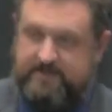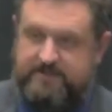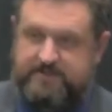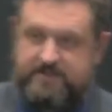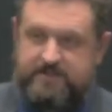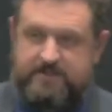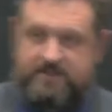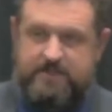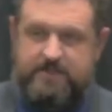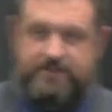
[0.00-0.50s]

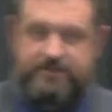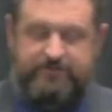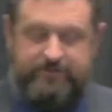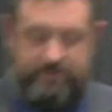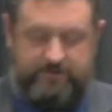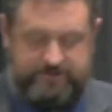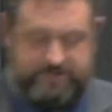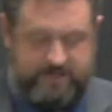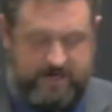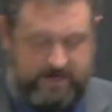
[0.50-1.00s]
this and teach
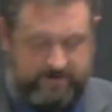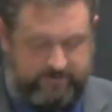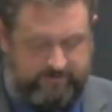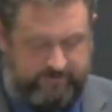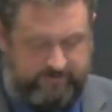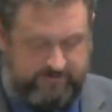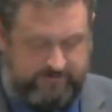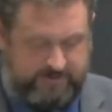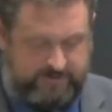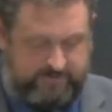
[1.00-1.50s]
false
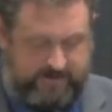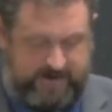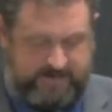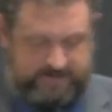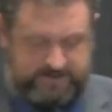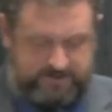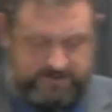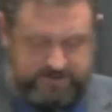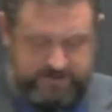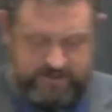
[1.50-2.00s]
doctrine from this
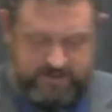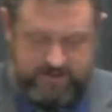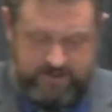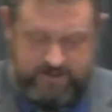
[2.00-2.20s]
passage.